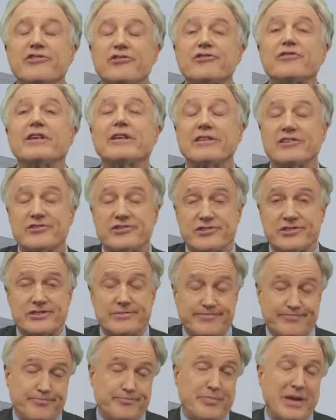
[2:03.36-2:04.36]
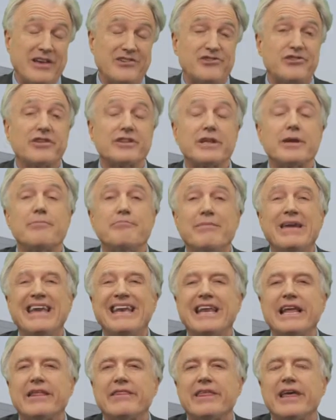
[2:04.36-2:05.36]
It's basically
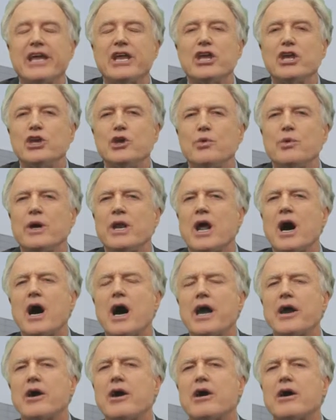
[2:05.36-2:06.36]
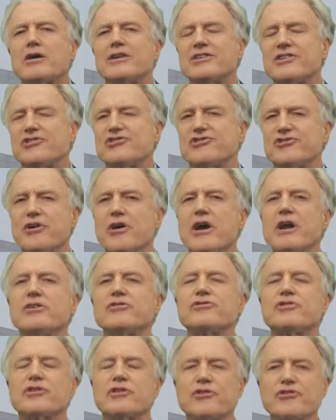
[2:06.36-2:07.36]
meaning that you and I are
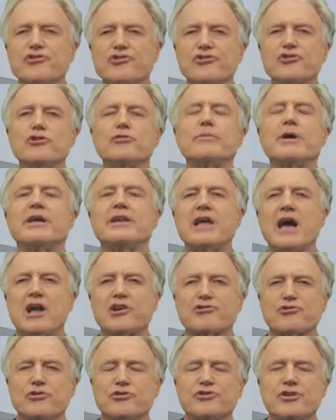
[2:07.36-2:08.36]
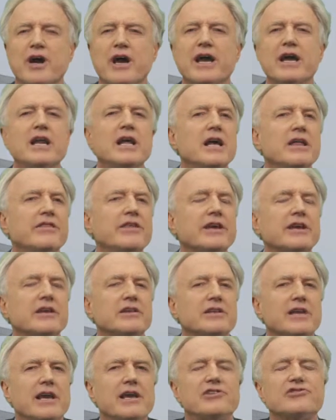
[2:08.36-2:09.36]
designed to consume a natural diet that
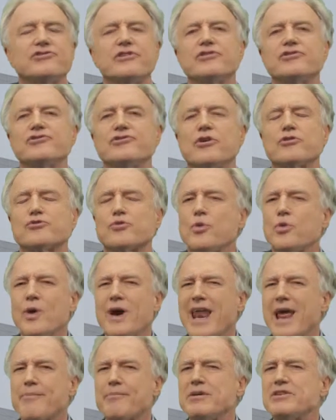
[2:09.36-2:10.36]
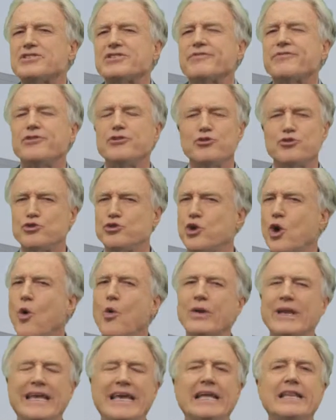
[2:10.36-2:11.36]
contains these notes. Well, what happens if you
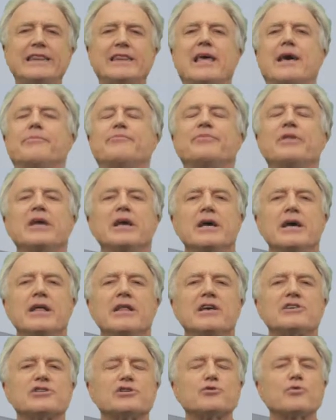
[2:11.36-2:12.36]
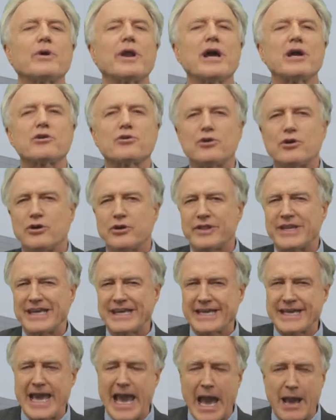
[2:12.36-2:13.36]
don't eat them? This is what I call
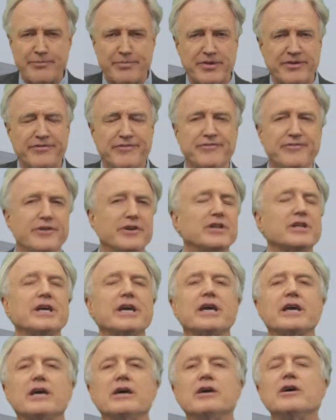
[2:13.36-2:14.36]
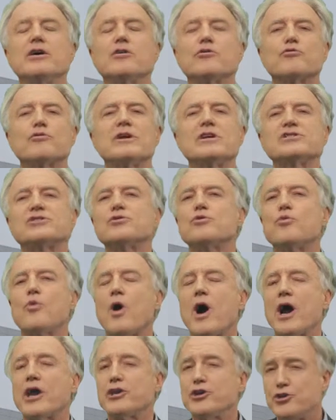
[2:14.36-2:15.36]
the gap-filling reason
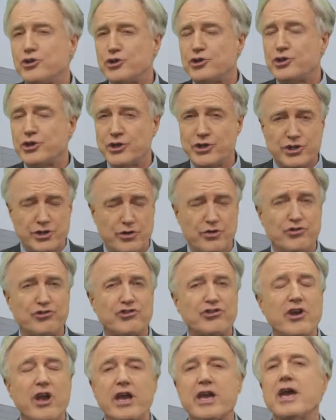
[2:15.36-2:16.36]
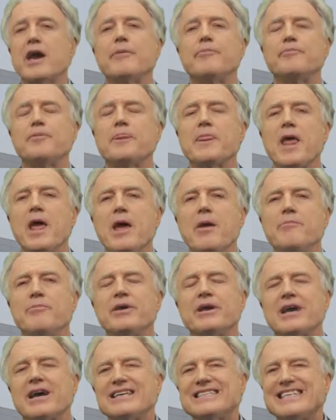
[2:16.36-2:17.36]
why you should use KM,
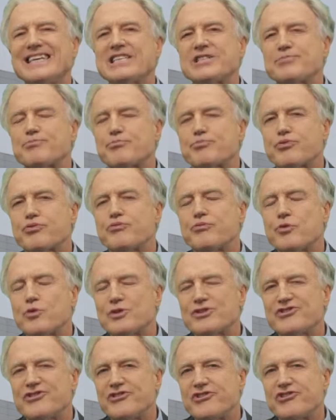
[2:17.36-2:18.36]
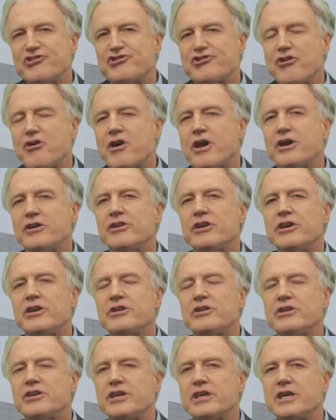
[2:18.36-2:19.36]
because it was designed
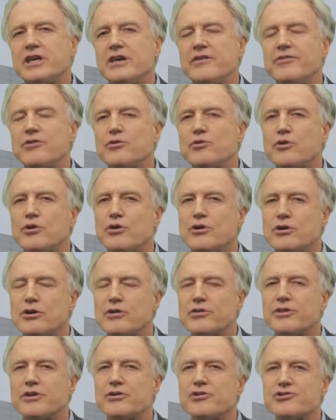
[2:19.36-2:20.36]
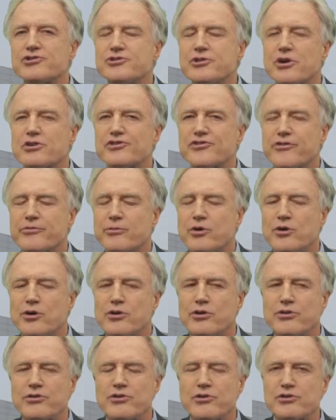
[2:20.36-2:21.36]
to give you all those notes from
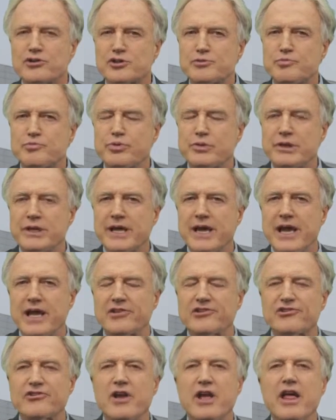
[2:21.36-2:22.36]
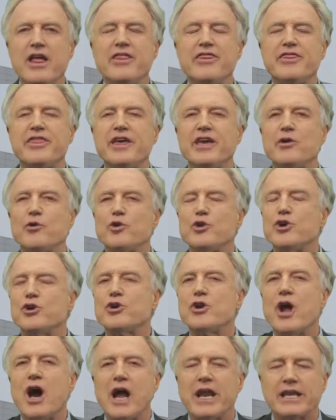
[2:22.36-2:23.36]
all those plants that
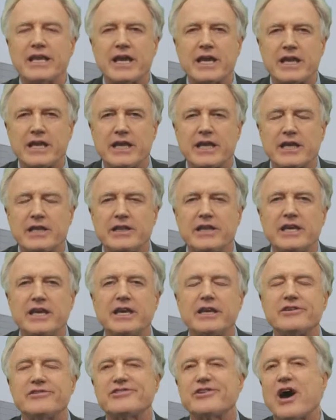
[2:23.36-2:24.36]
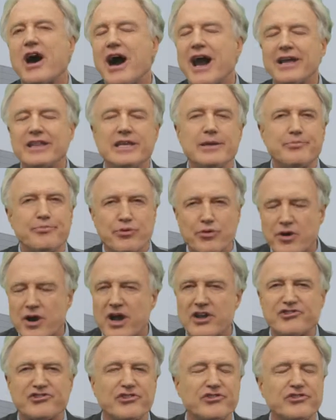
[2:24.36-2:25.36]
you're not getting in the highly
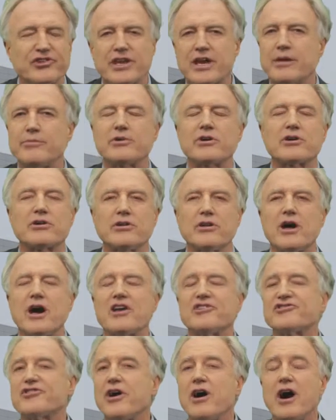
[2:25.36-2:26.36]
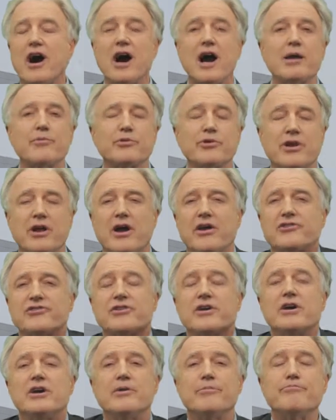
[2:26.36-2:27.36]
processed, chemicalized,
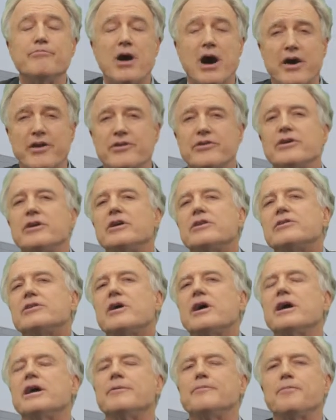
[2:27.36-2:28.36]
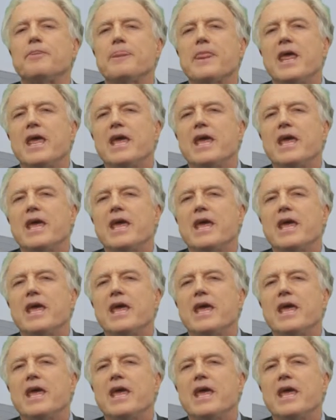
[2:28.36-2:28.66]
hybridized modern diet.